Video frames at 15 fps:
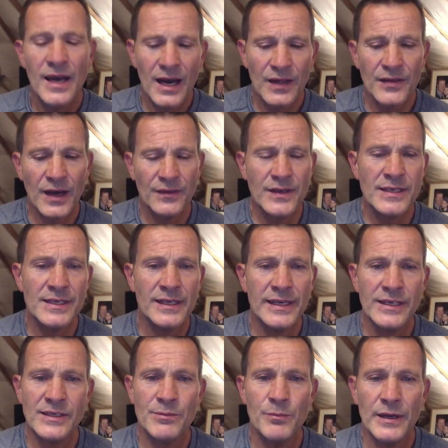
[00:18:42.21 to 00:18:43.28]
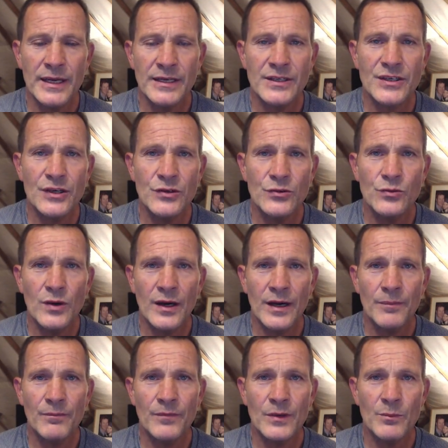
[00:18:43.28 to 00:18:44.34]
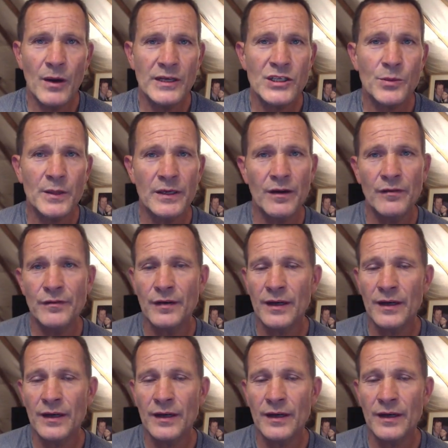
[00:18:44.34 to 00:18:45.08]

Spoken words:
And this leads me reminds me of